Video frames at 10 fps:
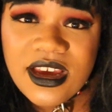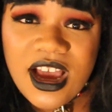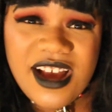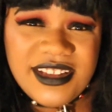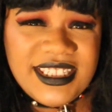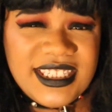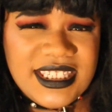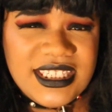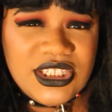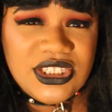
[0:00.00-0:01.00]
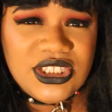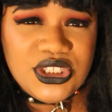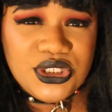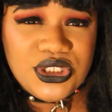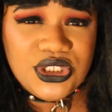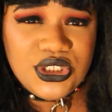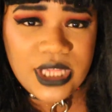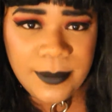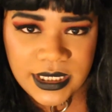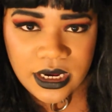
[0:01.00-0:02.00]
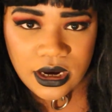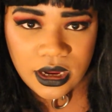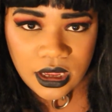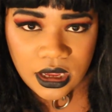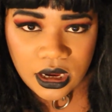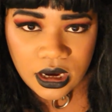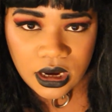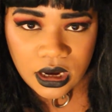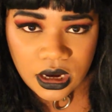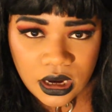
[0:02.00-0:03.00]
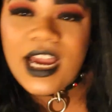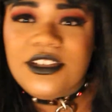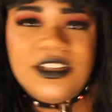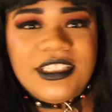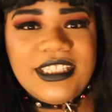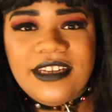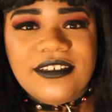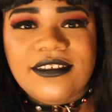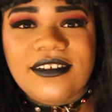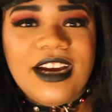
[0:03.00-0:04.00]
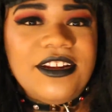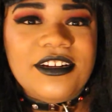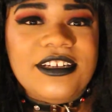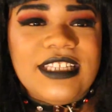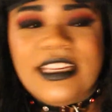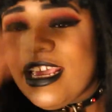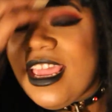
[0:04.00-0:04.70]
A cemetery. I don't understand. I don't understand.